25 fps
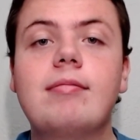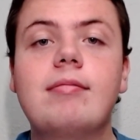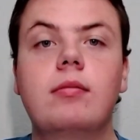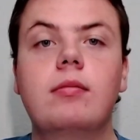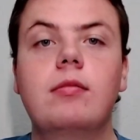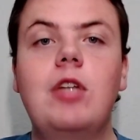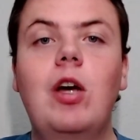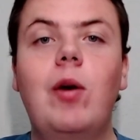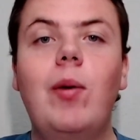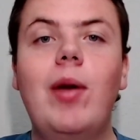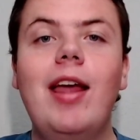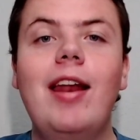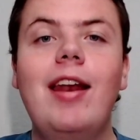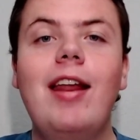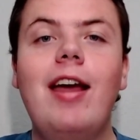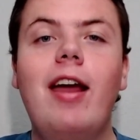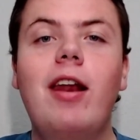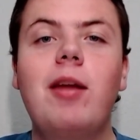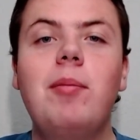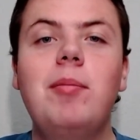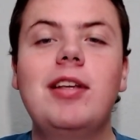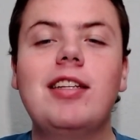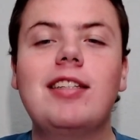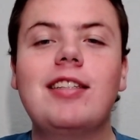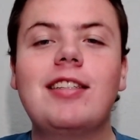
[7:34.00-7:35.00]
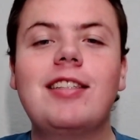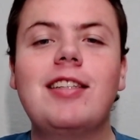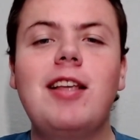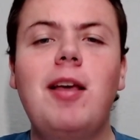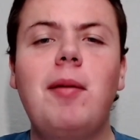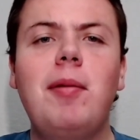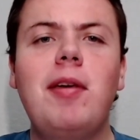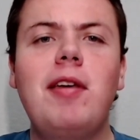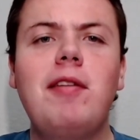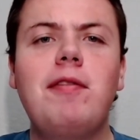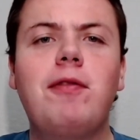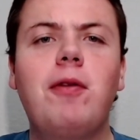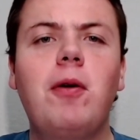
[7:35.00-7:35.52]
Now we head down to
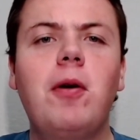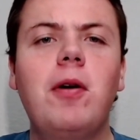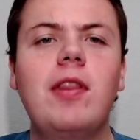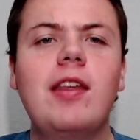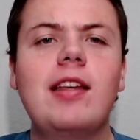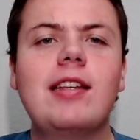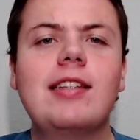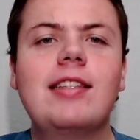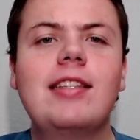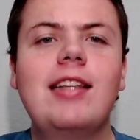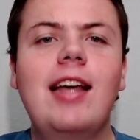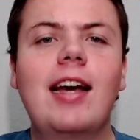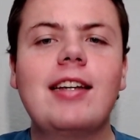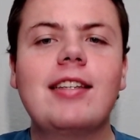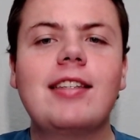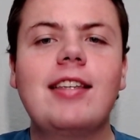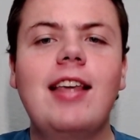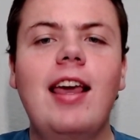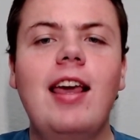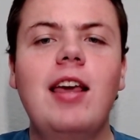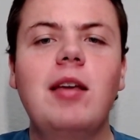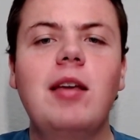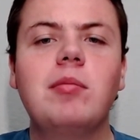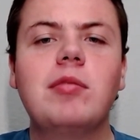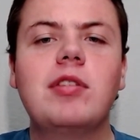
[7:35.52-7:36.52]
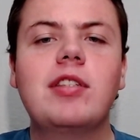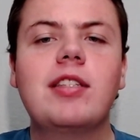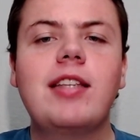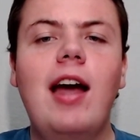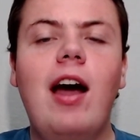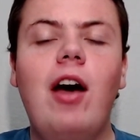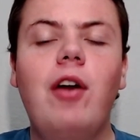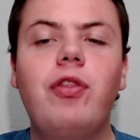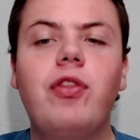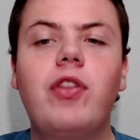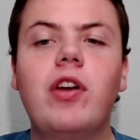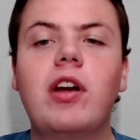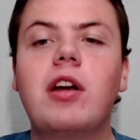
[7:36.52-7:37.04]
Mississippi for this next game.
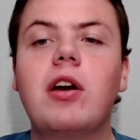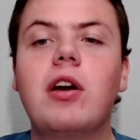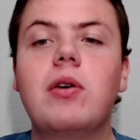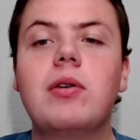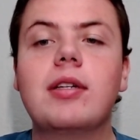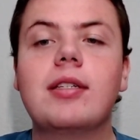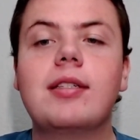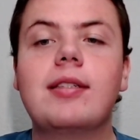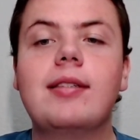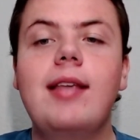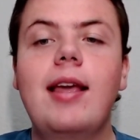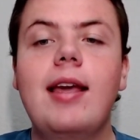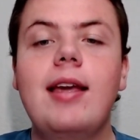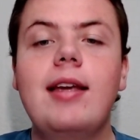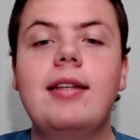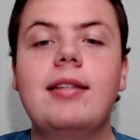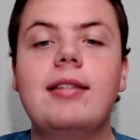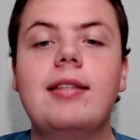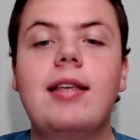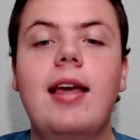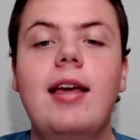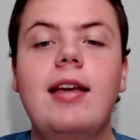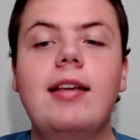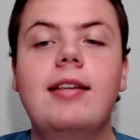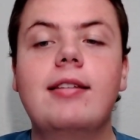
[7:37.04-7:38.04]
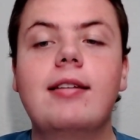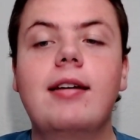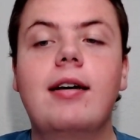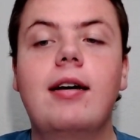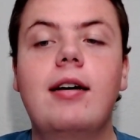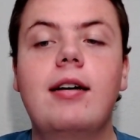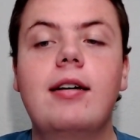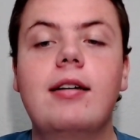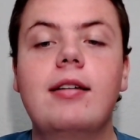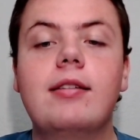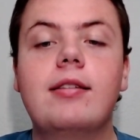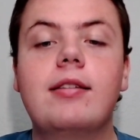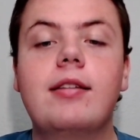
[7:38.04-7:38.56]
South Dakota State takes
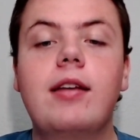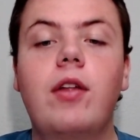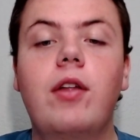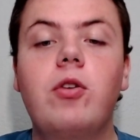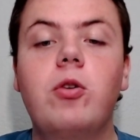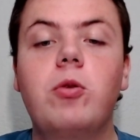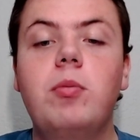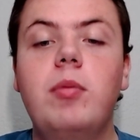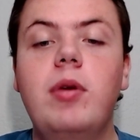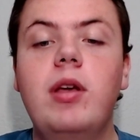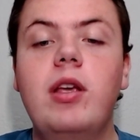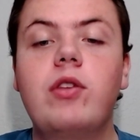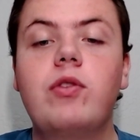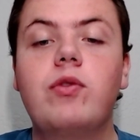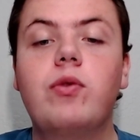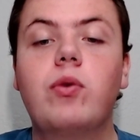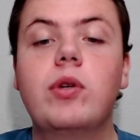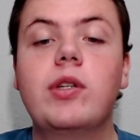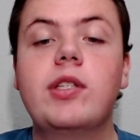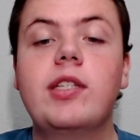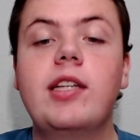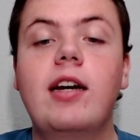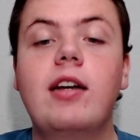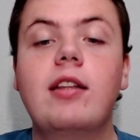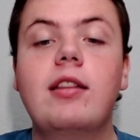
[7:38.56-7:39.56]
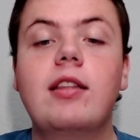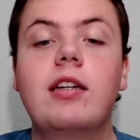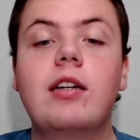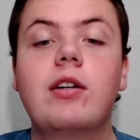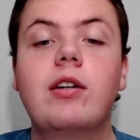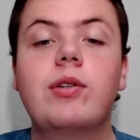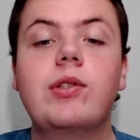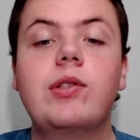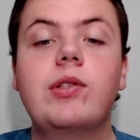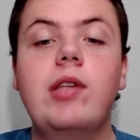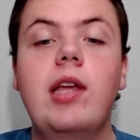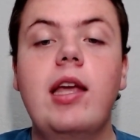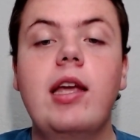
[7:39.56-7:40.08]
on Southern Miss. For South
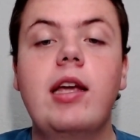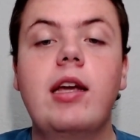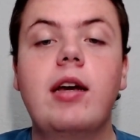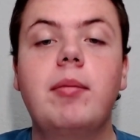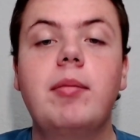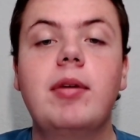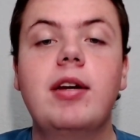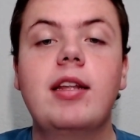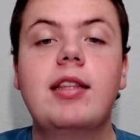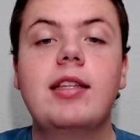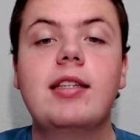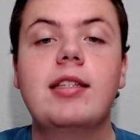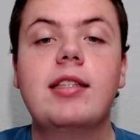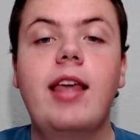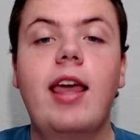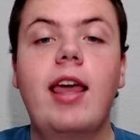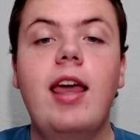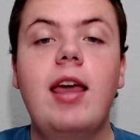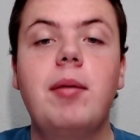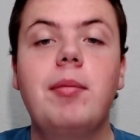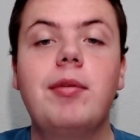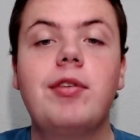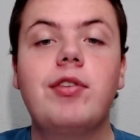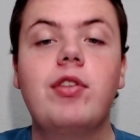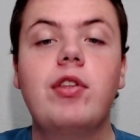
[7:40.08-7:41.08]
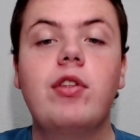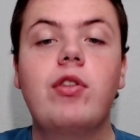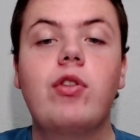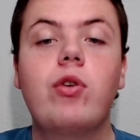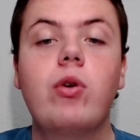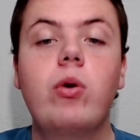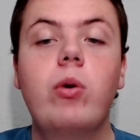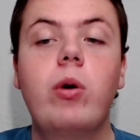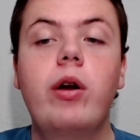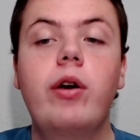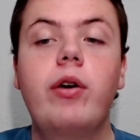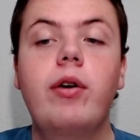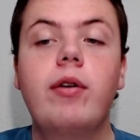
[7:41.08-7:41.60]
Dakota State, coming to this game is the
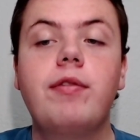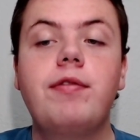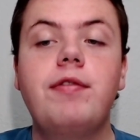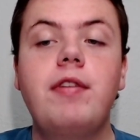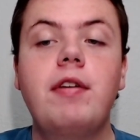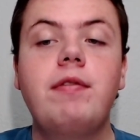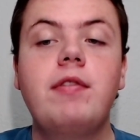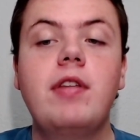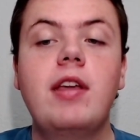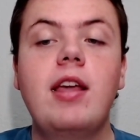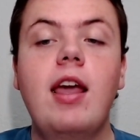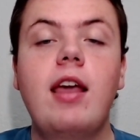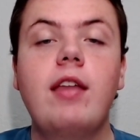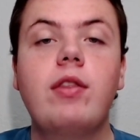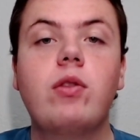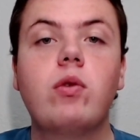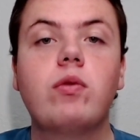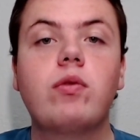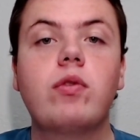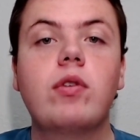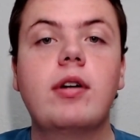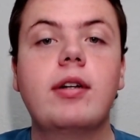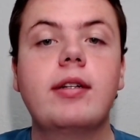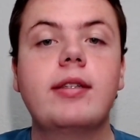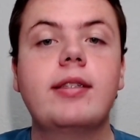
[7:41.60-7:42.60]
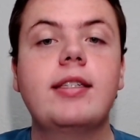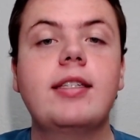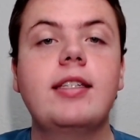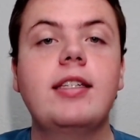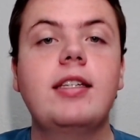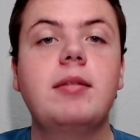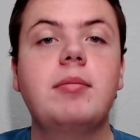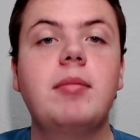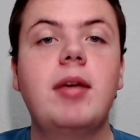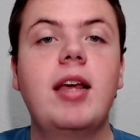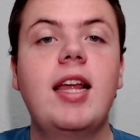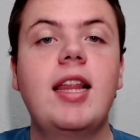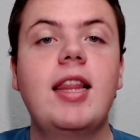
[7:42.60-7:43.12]
258th overall
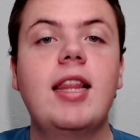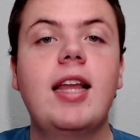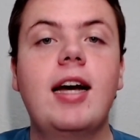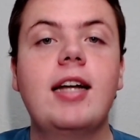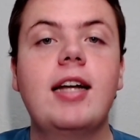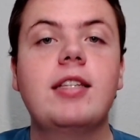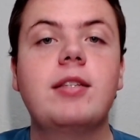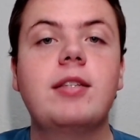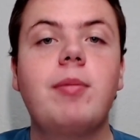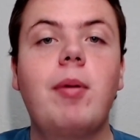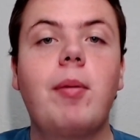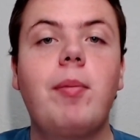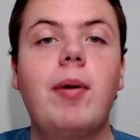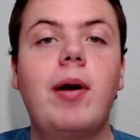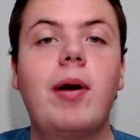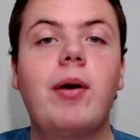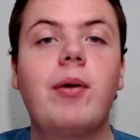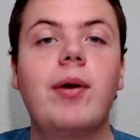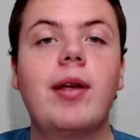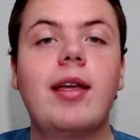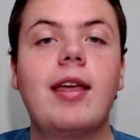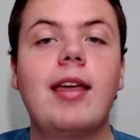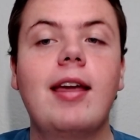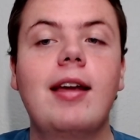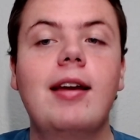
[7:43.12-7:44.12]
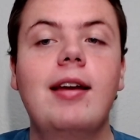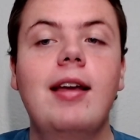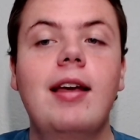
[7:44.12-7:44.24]
team in the High Tibet Power Ranking.